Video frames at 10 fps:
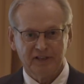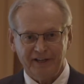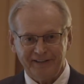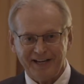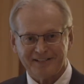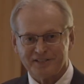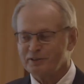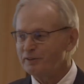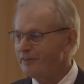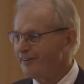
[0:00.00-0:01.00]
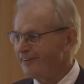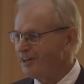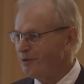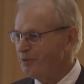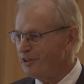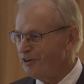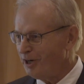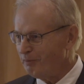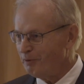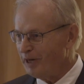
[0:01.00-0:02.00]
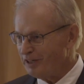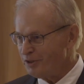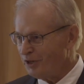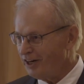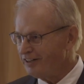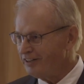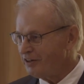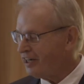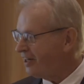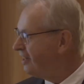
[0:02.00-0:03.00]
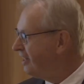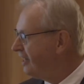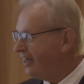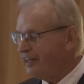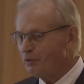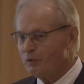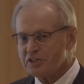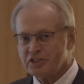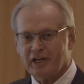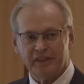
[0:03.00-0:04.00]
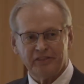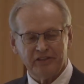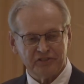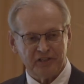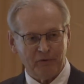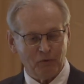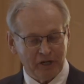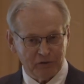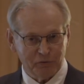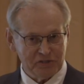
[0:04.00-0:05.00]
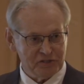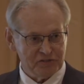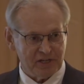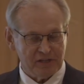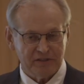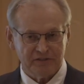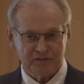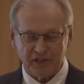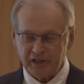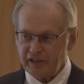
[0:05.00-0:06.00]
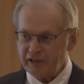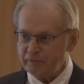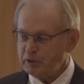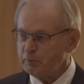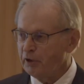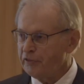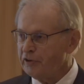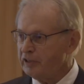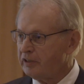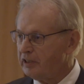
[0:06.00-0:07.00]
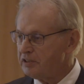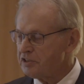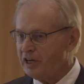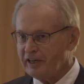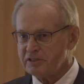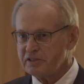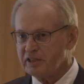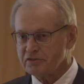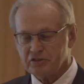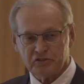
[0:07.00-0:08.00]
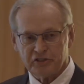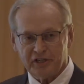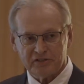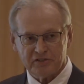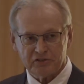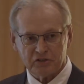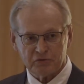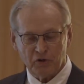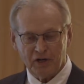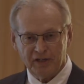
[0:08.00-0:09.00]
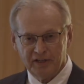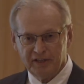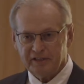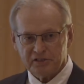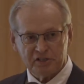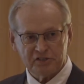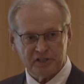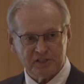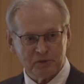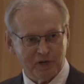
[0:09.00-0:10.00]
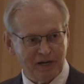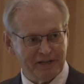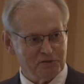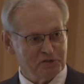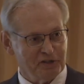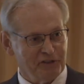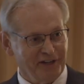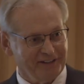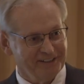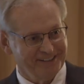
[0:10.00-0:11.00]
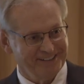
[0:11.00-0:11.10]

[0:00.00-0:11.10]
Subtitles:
And that's going to be the nub of my talk, okay? And the reason one of the reasons I say that people think that science tells us Genesis is wrong is because that's what I used to think.